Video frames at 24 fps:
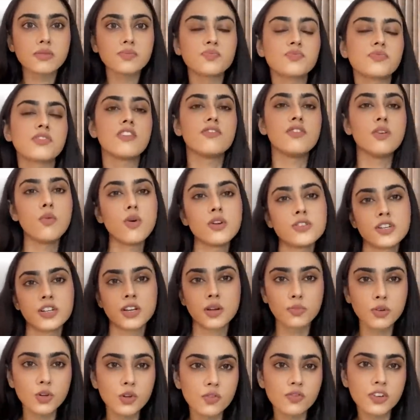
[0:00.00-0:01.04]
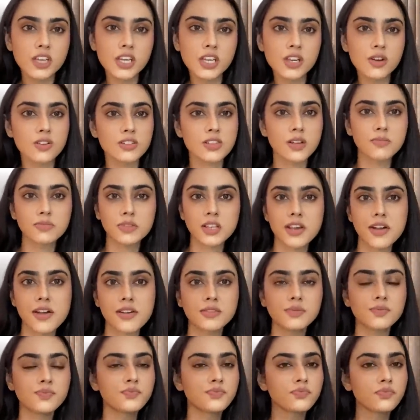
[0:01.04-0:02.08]
If you're watching a movie or
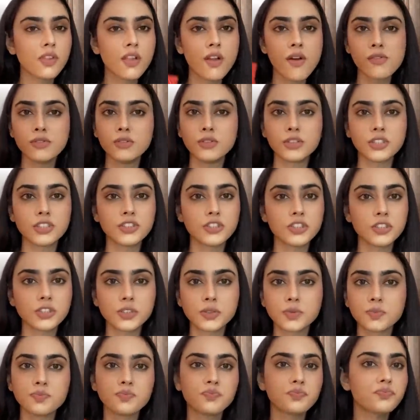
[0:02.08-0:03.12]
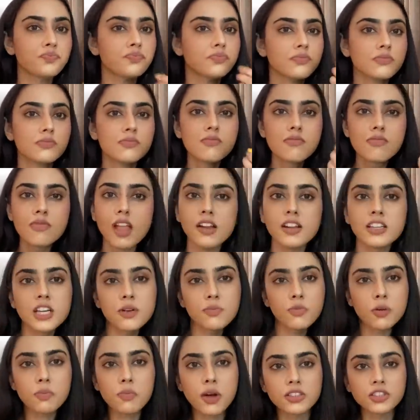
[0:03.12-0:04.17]
something, you can just keep
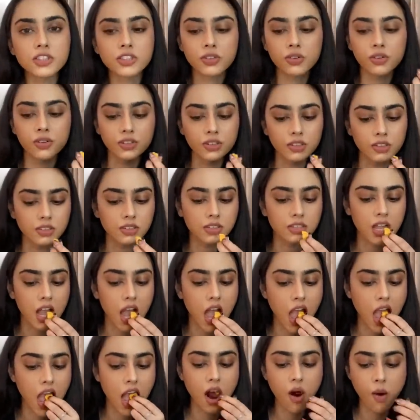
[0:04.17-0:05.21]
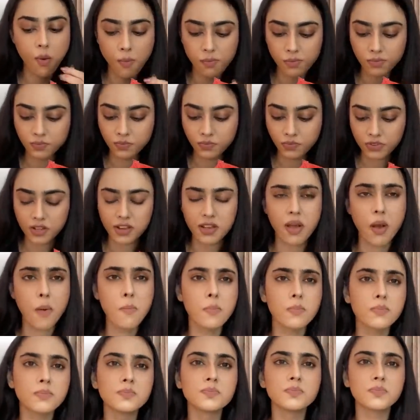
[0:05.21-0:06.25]
on munching on this. Yum.
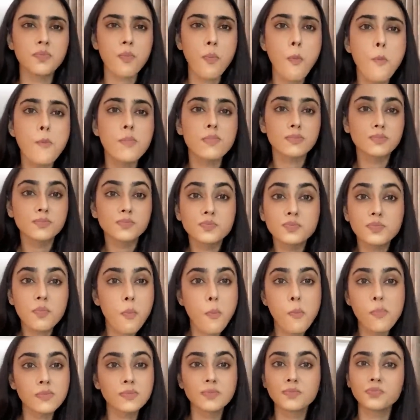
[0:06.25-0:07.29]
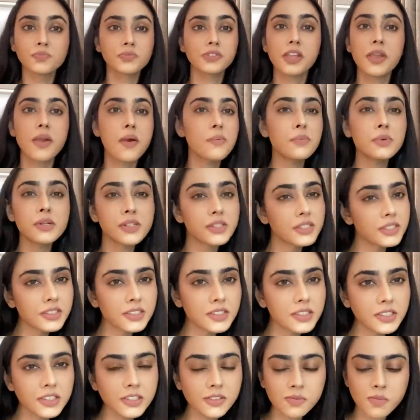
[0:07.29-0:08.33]

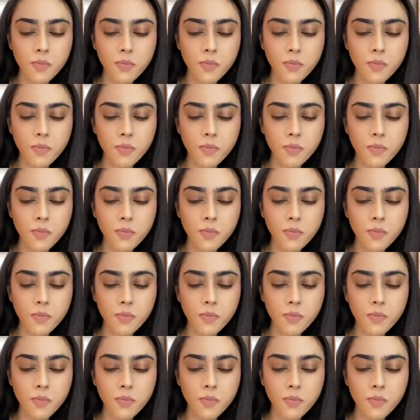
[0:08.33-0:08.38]
Yummy.